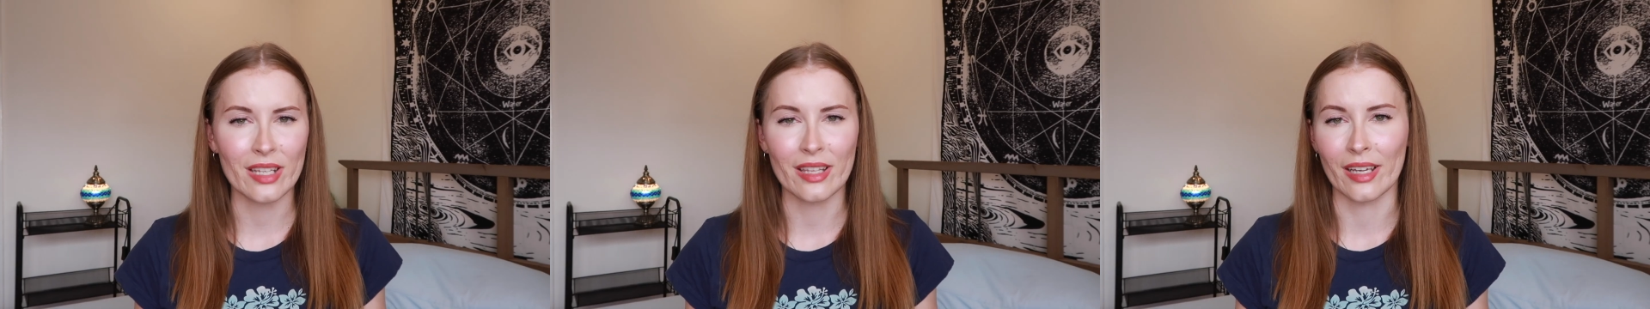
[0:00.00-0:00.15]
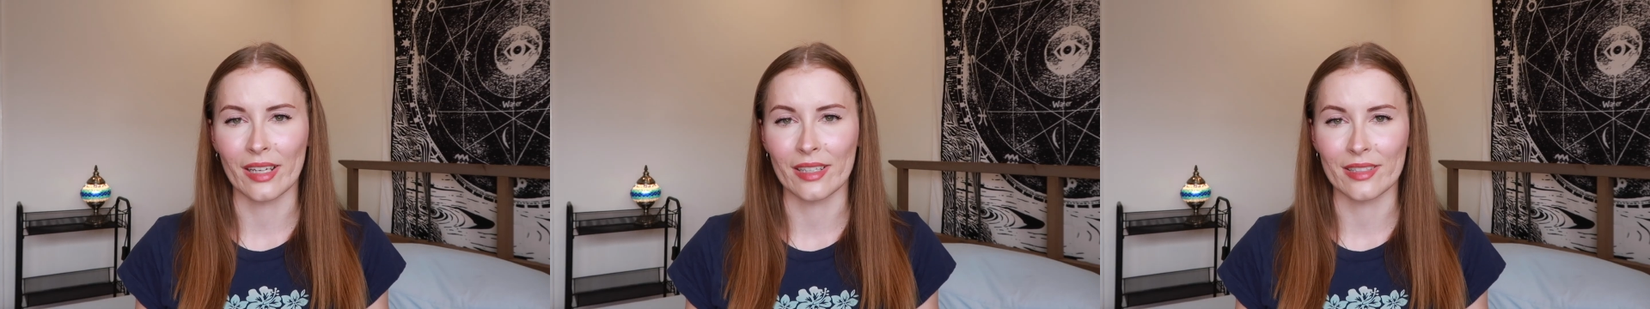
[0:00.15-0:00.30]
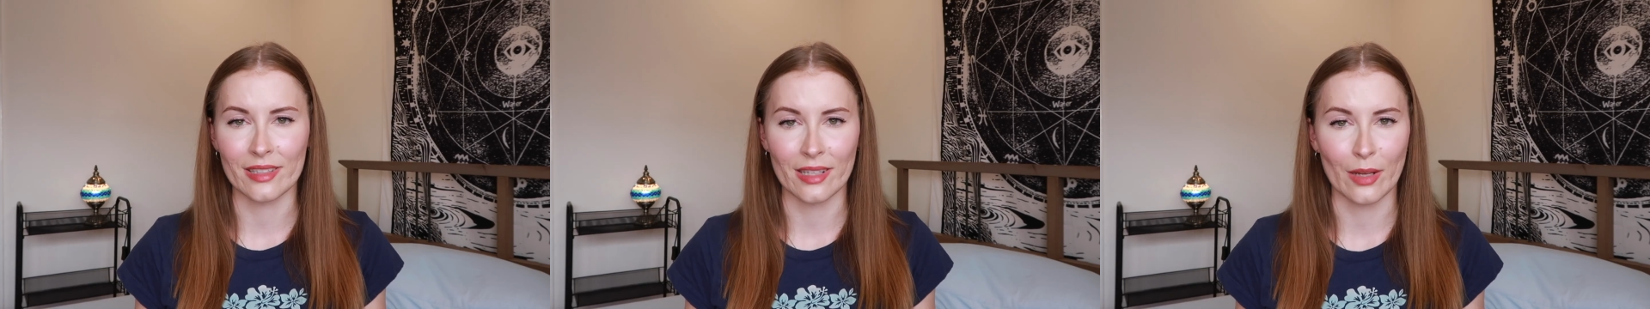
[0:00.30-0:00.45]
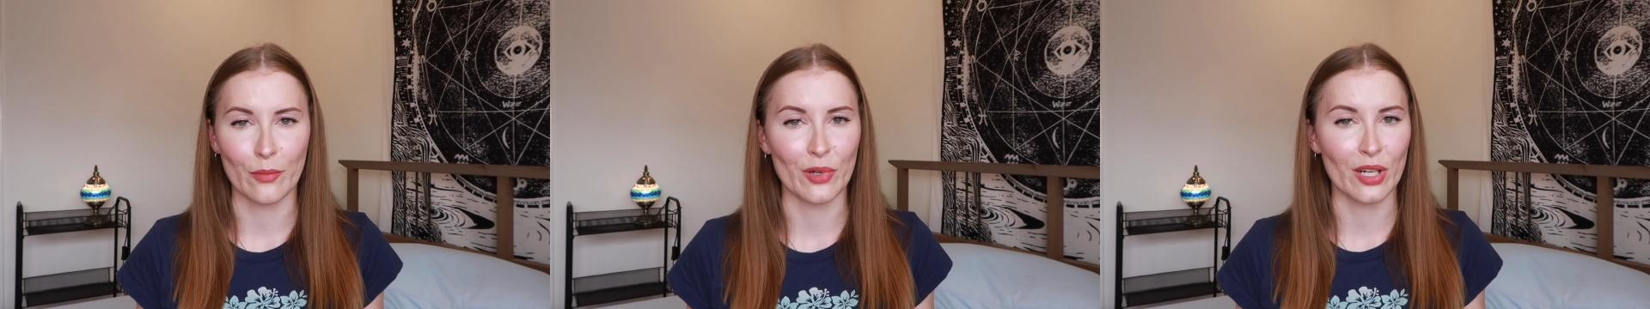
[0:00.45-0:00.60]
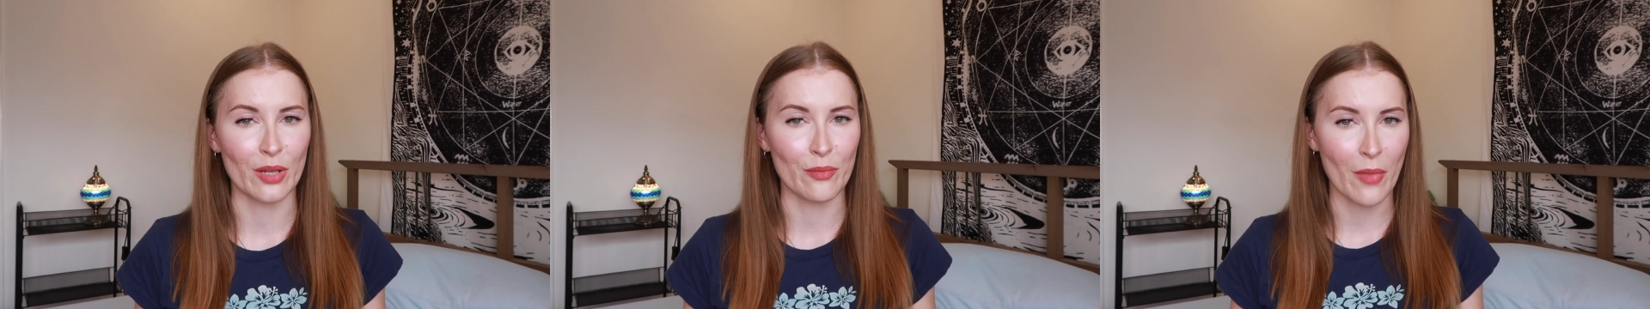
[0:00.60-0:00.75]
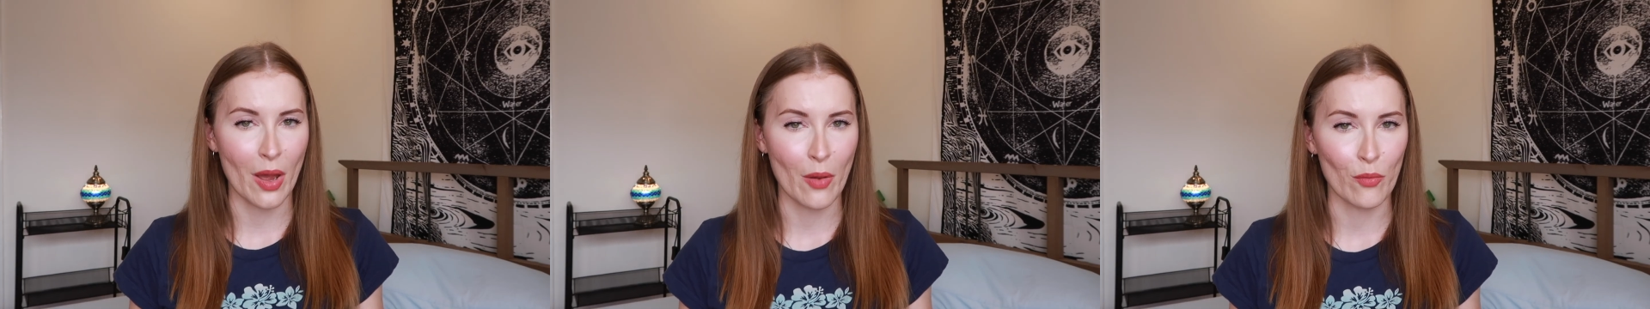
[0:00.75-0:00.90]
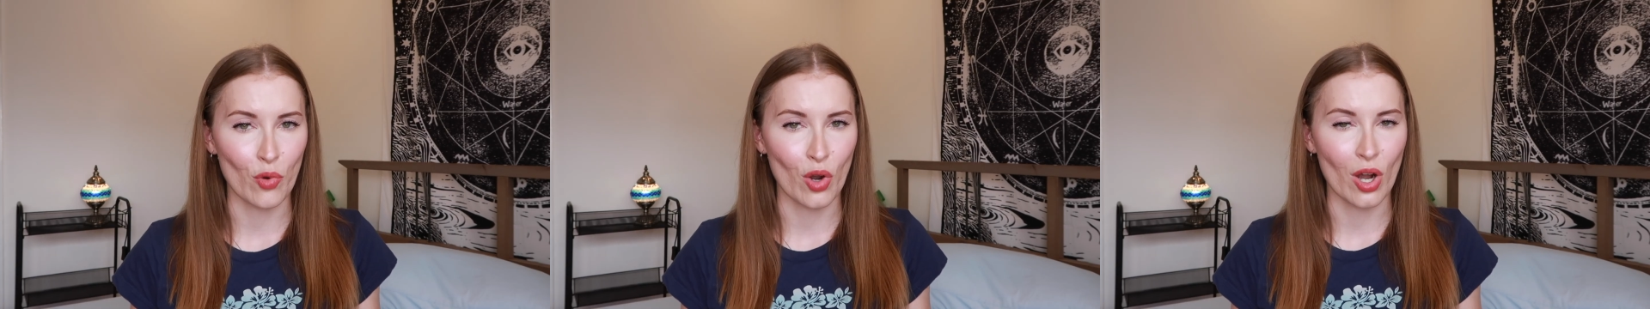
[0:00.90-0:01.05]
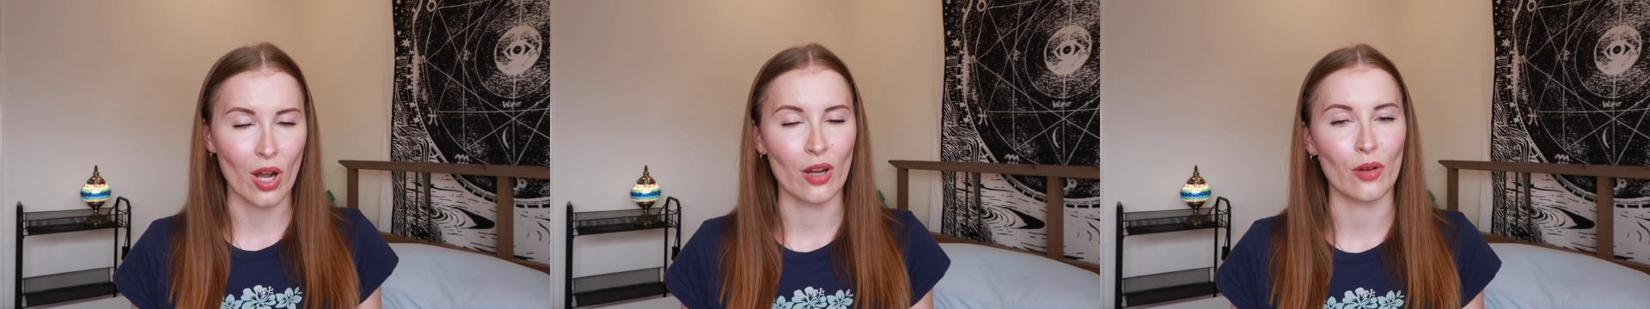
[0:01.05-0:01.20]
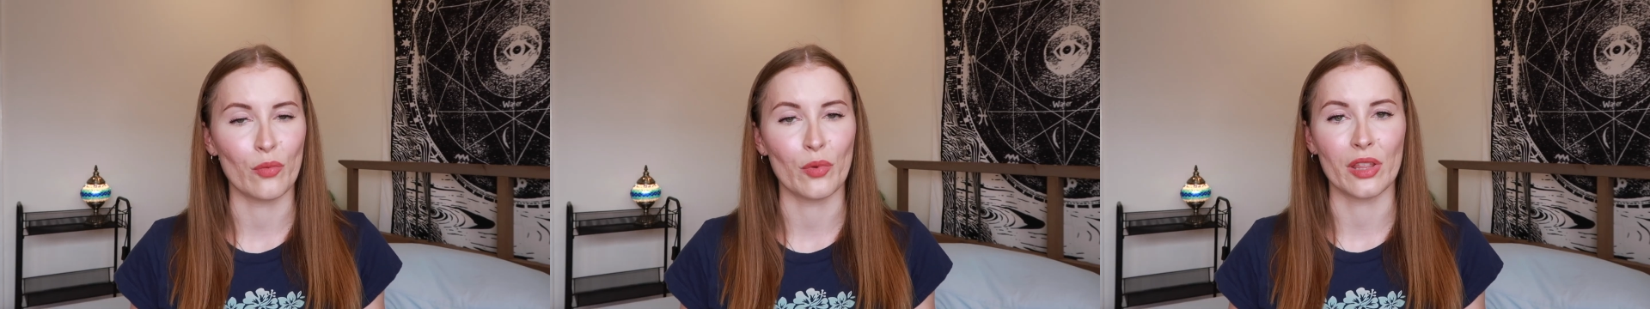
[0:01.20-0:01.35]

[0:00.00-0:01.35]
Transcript: like a celebrity memoir